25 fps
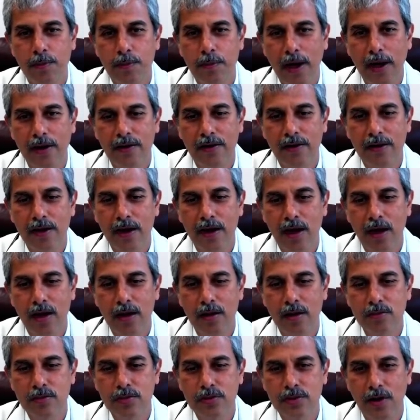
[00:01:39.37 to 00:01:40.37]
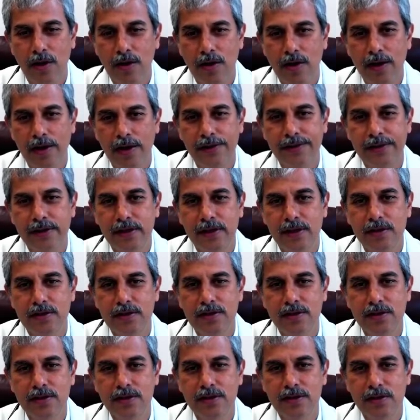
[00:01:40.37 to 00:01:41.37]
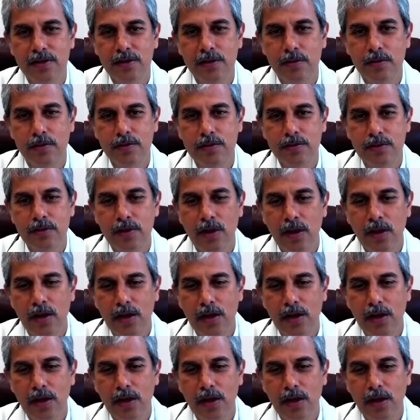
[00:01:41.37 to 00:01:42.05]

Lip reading: paradigms, our healthcare systems,